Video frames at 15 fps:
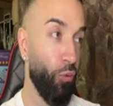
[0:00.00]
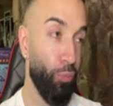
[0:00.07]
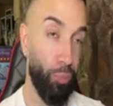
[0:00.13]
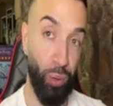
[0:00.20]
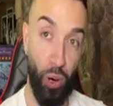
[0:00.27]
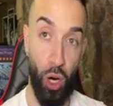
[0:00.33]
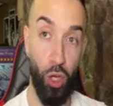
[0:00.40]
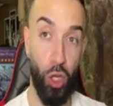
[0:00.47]

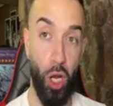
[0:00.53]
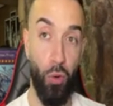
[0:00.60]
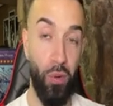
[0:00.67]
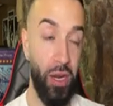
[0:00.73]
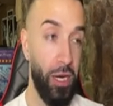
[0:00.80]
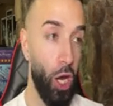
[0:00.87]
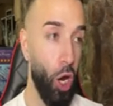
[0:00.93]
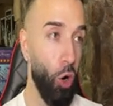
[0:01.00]

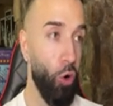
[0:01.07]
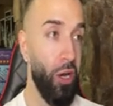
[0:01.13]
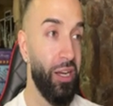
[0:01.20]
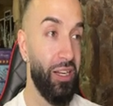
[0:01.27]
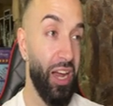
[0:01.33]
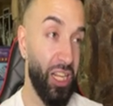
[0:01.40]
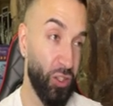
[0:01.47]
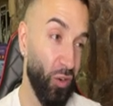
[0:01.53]
Perlarino
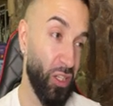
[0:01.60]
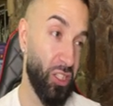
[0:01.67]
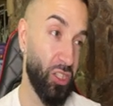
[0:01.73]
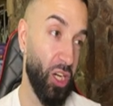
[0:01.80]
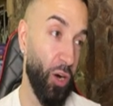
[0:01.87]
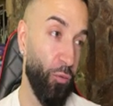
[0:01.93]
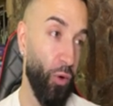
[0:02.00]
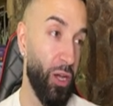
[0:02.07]
gets Vice
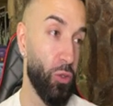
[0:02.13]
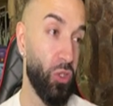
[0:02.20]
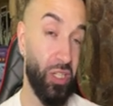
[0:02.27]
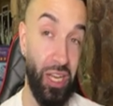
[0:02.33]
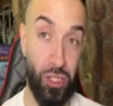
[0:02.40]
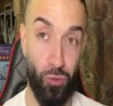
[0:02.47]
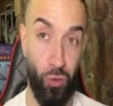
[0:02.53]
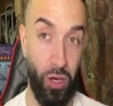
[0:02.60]
Star Frost, which
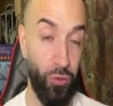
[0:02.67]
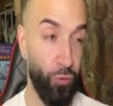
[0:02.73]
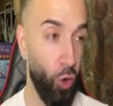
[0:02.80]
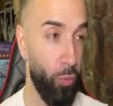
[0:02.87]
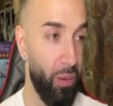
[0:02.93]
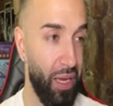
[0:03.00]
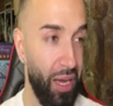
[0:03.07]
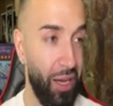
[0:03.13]
gets Reich
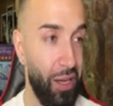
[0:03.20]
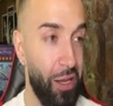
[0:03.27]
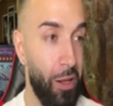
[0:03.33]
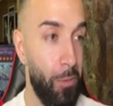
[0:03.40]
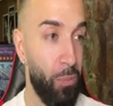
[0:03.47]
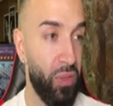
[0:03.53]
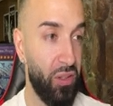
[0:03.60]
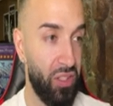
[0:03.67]
Phobia.
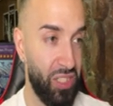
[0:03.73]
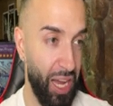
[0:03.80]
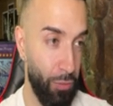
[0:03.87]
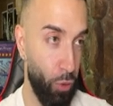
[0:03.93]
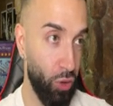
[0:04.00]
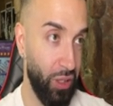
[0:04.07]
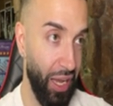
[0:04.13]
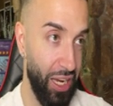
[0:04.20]
Set
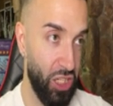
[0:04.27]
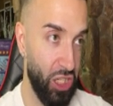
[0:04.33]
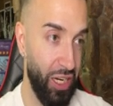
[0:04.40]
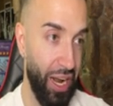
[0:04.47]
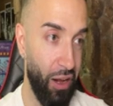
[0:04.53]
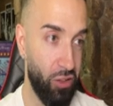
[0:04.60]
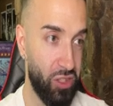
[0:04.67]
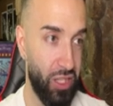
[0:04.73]
Rotation
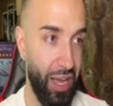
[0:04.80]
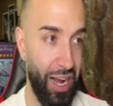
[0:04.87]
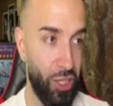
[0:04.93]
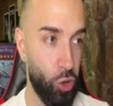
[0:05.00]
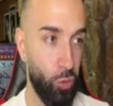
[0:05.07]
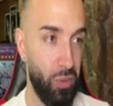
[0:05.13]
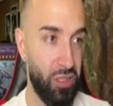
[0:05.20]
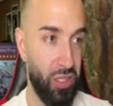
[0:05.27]
outs the
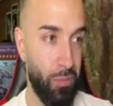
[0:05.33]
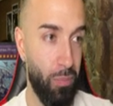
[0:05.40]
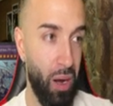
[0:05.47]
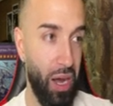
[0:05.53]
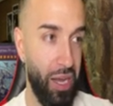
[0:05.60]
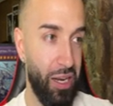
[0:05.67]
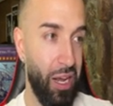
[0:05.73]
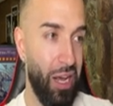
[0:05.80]
actual Mystic
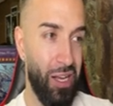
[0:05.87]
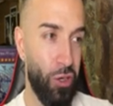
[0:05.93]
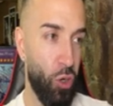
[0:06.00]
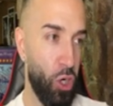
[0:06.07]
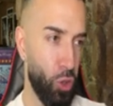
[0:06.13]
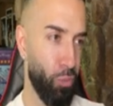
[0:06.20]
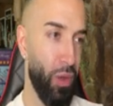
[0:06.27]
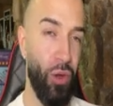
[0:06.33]
Mine. You
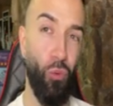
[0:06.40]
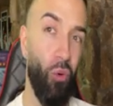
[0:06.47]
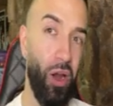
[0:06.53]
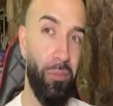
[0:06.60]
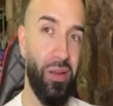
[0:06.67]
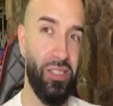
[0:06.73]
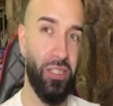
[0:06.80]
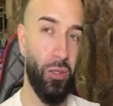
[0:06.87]
just play
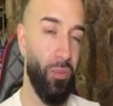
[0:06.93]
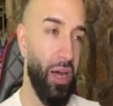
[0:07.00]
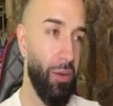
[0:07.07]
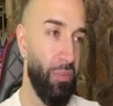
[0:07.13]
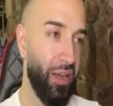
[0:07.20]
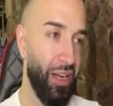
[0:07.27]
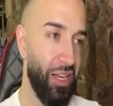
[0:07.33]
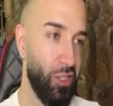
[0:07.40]
one Mystic Mine
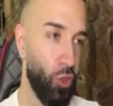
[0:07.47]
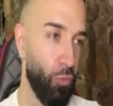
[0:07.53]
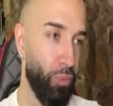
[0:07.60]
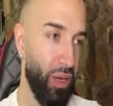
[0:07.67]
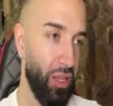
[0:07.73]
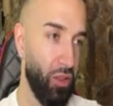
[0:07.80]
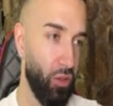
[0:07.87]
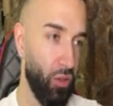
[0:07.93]
because you
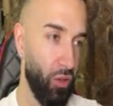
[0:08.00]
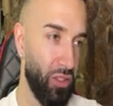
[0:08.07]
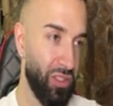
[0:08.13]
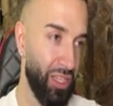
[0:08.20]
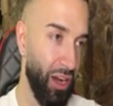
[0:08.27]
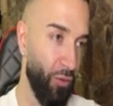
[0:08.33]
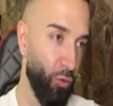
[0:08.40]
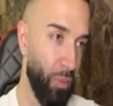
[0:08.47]
play
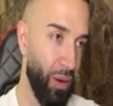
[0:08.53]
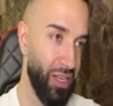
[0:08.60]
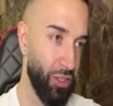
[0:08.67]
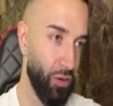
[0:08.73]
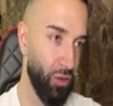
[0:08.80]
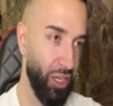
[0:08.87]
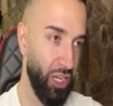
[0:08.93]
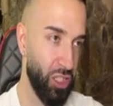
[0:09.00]
Terraforming and Set
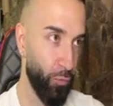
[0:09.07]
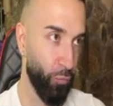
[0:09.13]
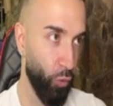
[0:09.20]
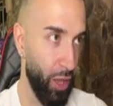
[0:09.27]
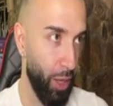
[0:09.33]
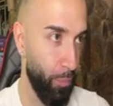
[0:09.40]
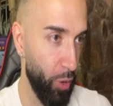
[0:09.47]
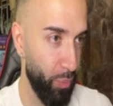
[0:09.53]
Rotation for
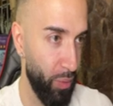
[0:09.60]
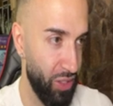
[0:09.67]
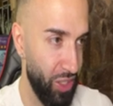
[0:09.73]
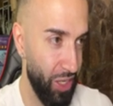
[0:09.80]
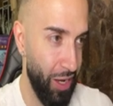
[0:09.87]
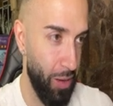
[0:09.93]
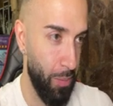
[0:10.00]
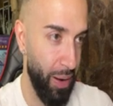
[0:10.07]
that purpose.
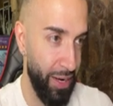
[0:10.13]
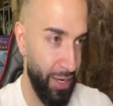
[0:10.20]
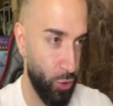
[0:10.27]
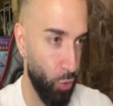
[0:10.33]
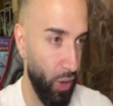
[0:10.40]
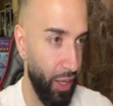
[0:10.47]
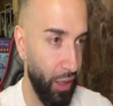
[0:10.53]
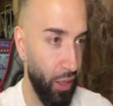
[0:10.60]
Might as
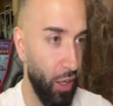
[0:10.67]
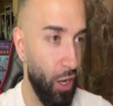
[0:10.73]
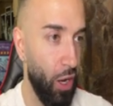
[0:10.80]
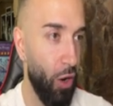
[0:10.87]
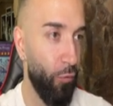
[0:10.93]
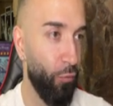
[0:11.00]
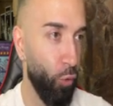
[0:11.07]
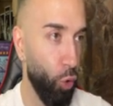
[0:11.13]
well.
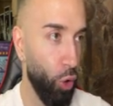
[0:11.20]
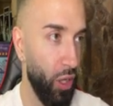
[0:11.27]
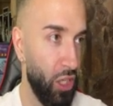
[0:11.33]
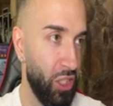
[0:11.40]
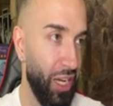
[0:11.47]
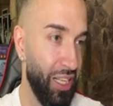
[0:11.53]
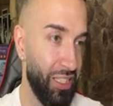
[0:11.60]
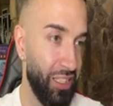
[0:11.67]

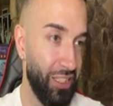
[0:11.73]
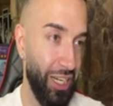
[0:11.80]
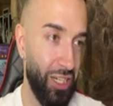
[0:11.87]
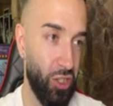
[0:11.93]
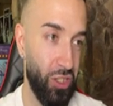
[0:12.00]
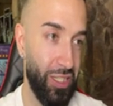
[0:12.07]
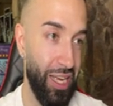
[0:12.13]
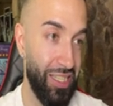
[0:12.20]
Foolish gets
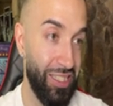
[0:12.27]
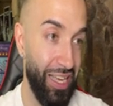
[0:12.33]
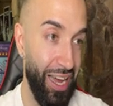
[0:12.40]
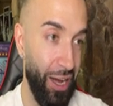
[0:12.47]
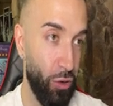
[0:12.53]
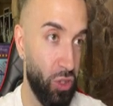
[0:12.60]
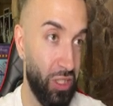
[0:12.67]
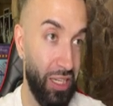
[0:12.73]
Enchantress, gets the
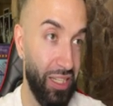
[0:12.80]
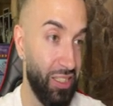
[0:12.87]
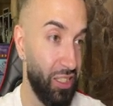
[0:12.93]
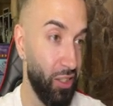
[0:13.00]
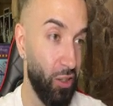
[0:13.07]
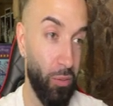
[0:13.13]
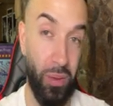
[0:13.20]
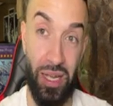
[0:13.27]
outs, gets
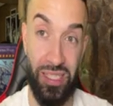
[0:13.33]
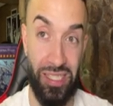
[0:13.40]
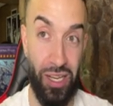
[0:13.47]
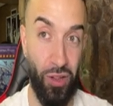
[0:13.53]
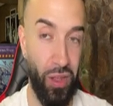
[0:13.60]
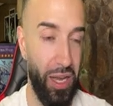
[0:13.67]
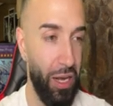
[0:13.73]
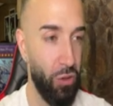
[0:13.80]
Tear Limit, gets
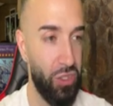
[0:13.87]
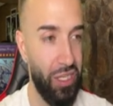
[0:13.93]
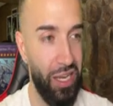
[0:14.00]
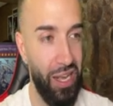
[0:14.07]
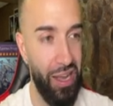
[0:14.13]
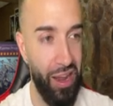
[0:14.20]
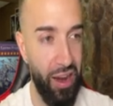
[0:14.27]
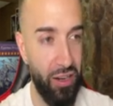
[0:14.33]
all the outs.
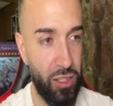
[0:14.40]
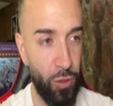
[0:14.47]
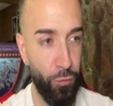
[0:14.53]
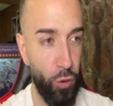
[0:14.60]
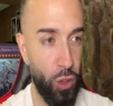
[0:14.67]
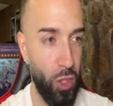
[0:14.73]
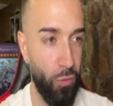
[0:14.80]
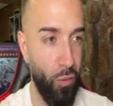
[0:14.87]
Instant
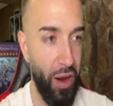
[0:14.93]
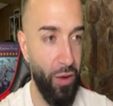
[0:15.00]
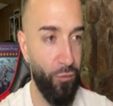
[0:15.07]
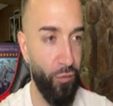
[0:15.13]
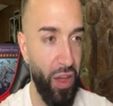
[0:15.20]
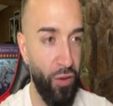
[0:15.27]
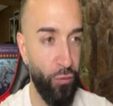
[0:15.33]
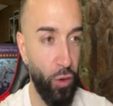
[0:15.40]
Fusion, right,
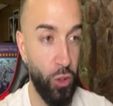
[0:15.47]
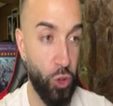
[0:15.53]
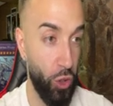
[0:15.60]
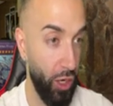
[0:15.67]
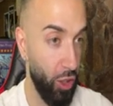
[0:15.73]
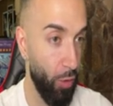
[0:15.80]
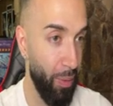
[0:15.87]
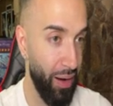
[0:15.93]
Faithful.
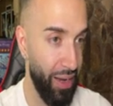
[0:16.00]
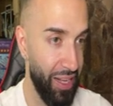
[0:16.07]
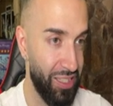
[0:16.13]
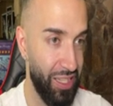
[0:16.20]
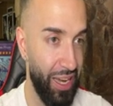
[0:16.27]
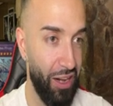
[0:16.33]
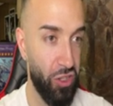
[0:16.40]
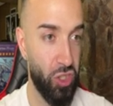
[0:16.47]
Dracobat gets
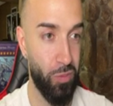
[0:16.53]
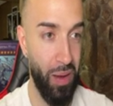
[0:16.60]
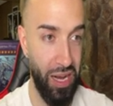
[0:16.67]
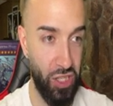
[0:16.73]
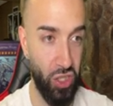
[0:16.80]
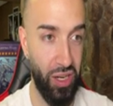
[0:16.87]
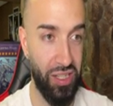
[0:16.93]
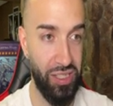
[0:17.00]
the out.
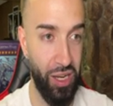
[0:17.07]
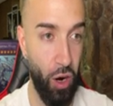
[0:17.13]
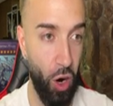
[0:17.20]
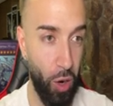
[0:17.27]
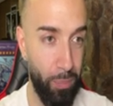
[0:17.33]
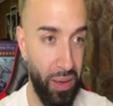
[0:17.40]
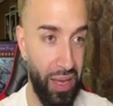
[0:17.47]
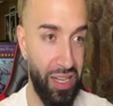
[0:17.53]
Smasher gets the out.
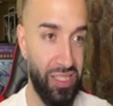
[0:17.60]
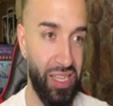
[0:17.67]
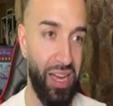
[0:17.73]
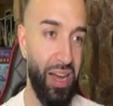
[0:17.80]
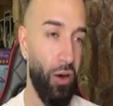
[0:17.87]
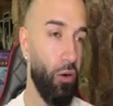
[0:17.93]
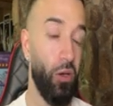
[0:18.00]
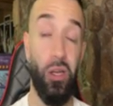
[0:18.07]
Heartbeat gets the
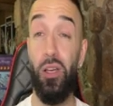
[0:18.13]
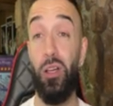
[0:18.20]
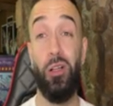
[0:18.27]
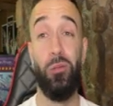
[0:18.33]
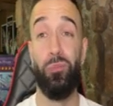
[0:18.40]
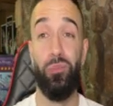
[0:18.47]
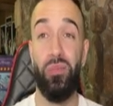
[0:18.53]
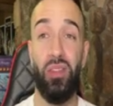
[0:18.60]
out.
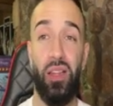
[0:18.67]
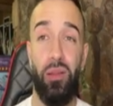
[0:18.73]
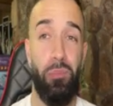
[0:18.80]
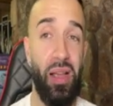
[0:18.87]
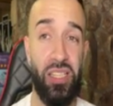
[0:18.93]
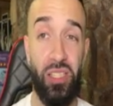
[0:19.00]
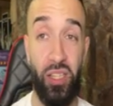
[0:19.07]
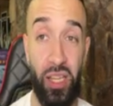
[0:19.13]

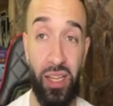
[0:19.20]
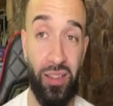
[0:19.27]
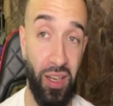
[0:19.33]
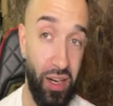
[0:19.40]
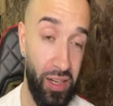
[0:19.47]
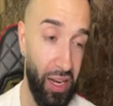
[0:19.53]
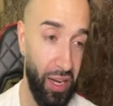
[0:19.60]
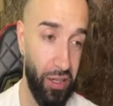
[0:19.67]
Basically the
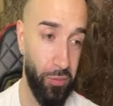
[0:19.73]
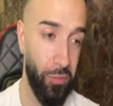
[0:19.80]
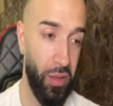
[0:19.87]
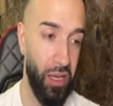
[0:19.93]
entire deck.